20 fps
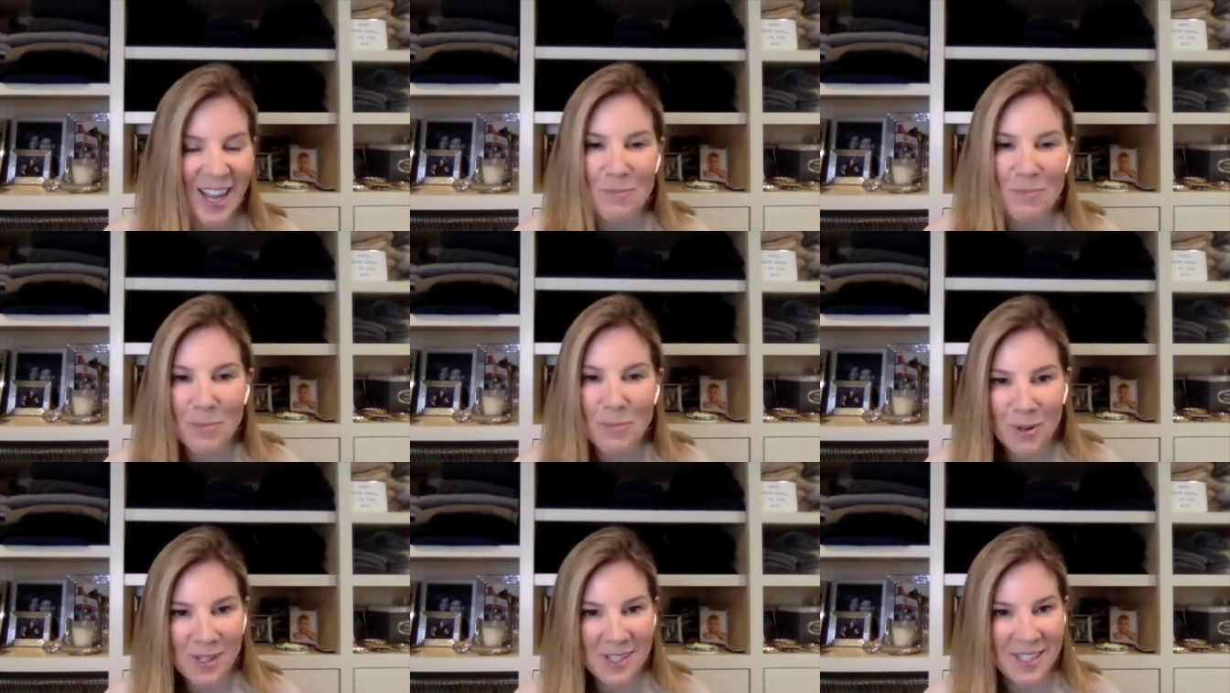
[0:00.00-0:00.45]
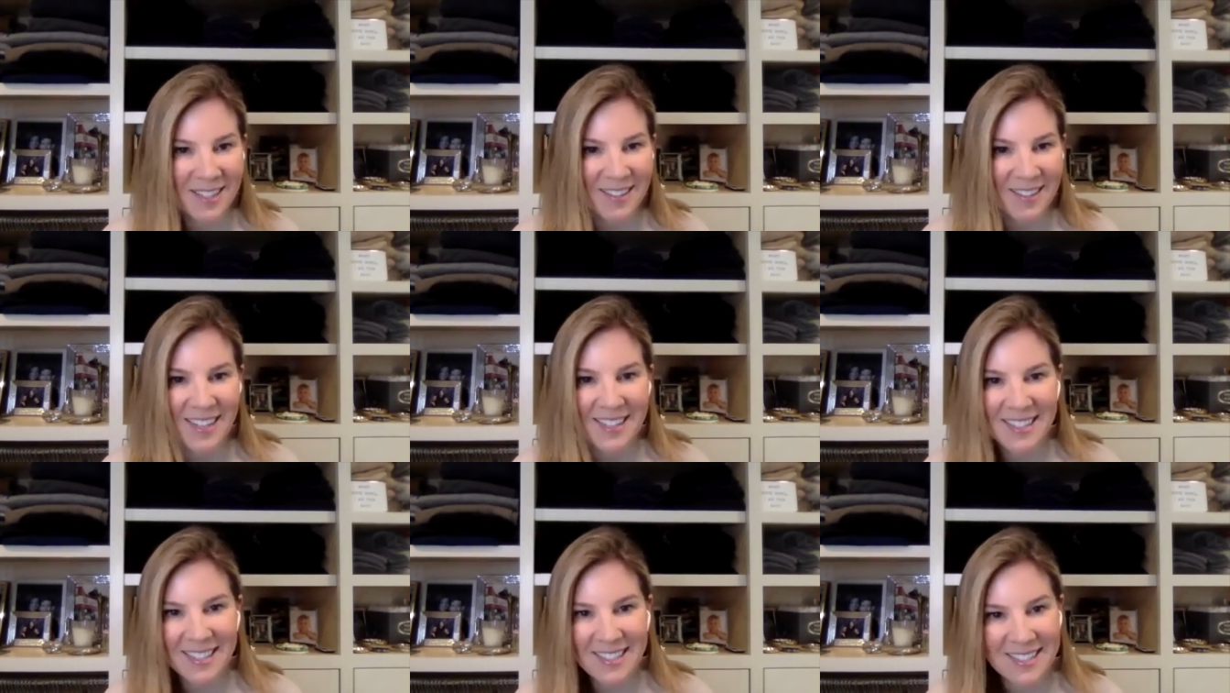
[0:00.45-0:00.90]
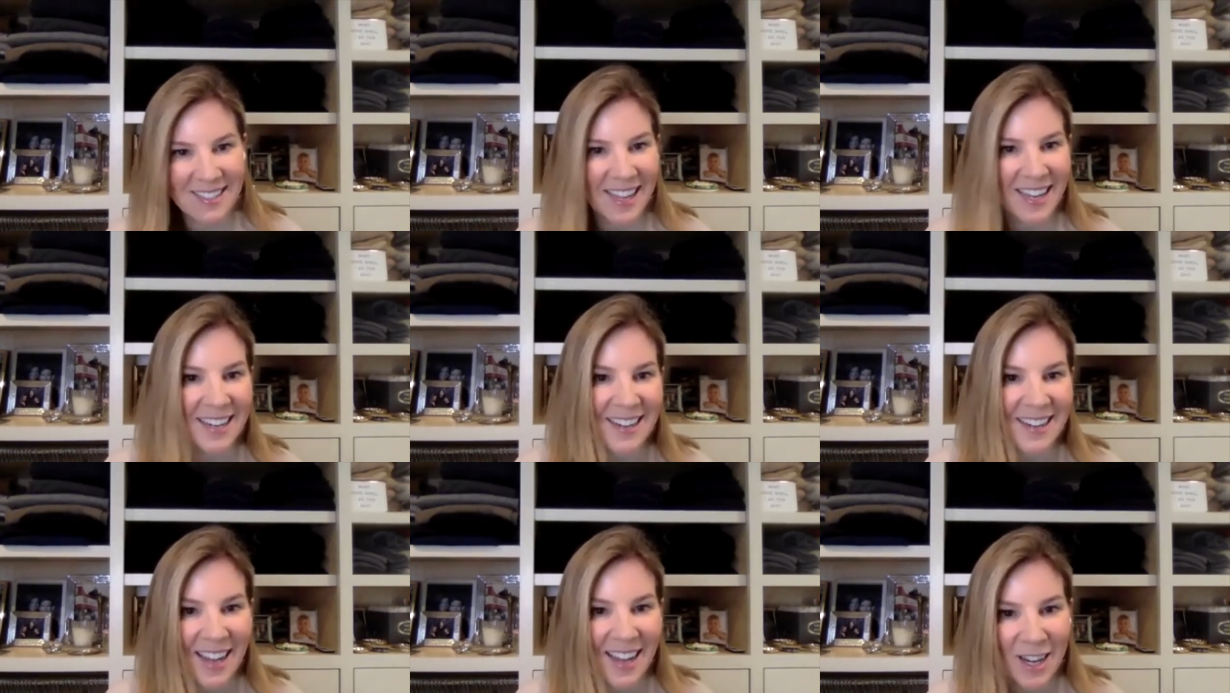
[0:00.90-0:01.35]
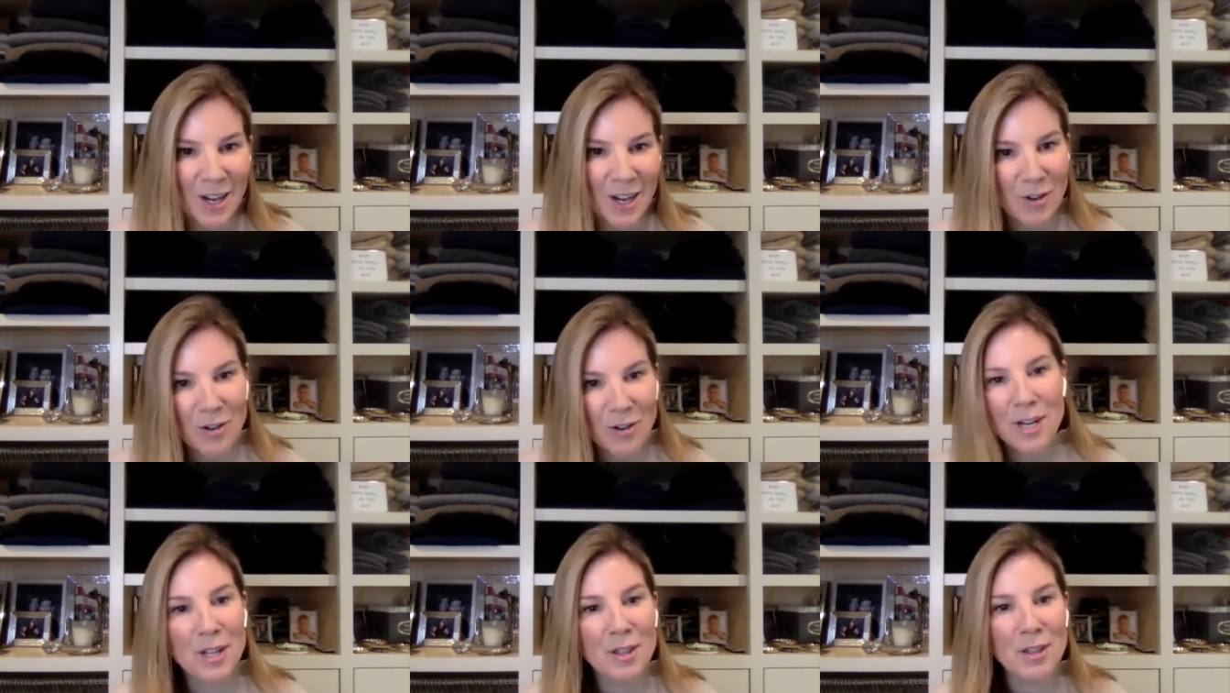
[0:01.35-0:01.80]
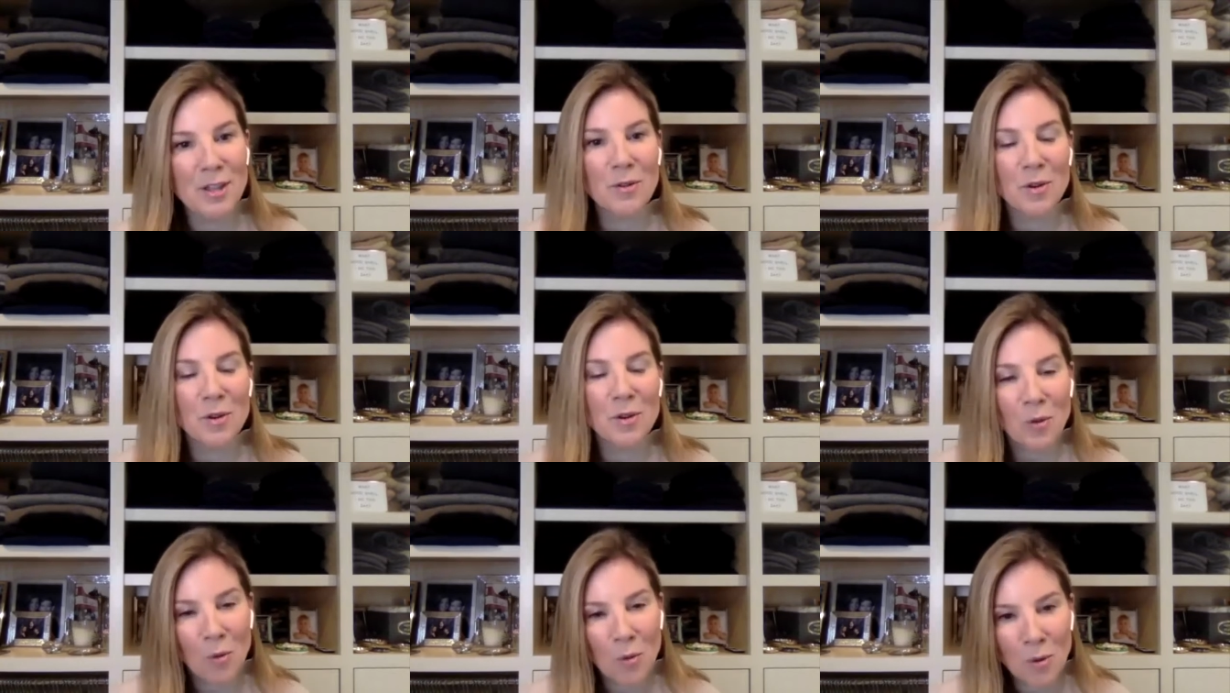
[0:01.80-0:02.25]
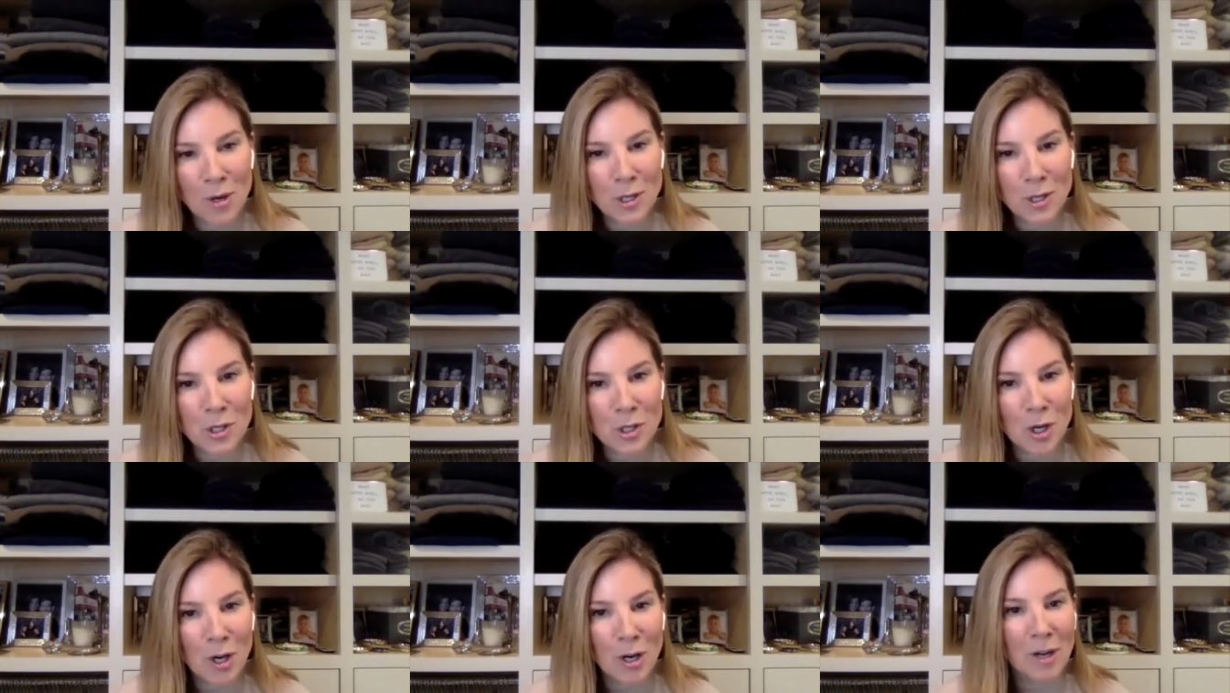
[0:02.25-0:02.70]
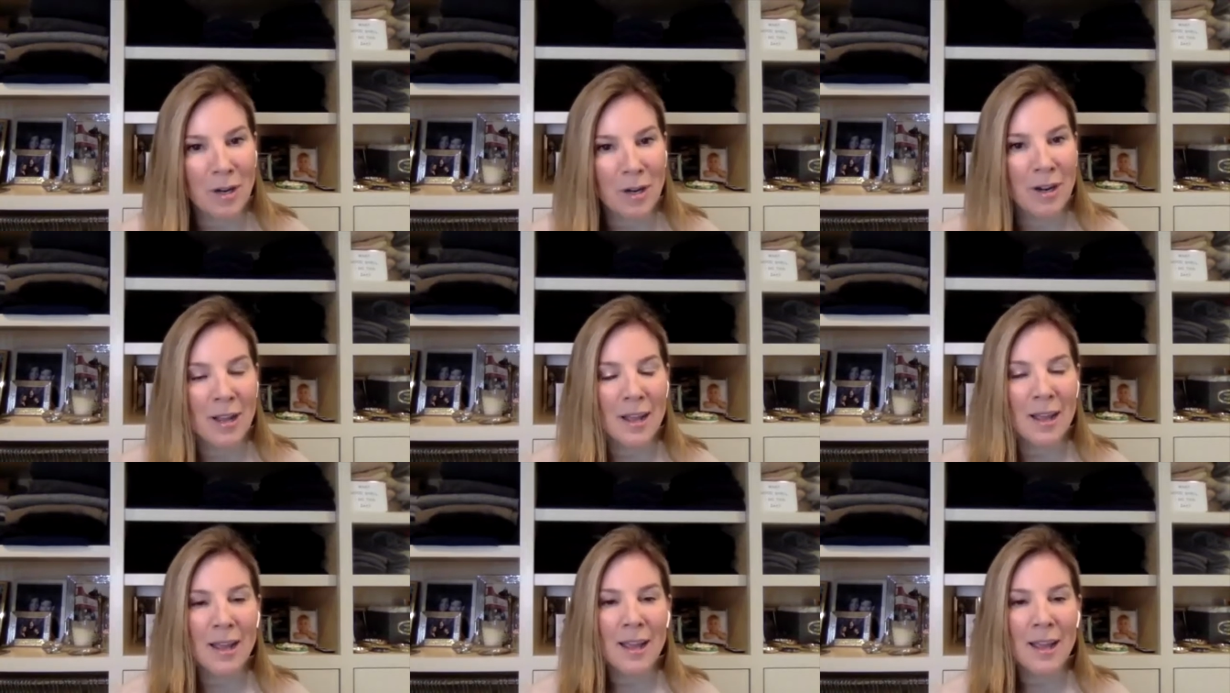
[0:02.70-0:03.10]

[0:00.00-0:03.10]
a person that's a slight net underneath you in your org chart.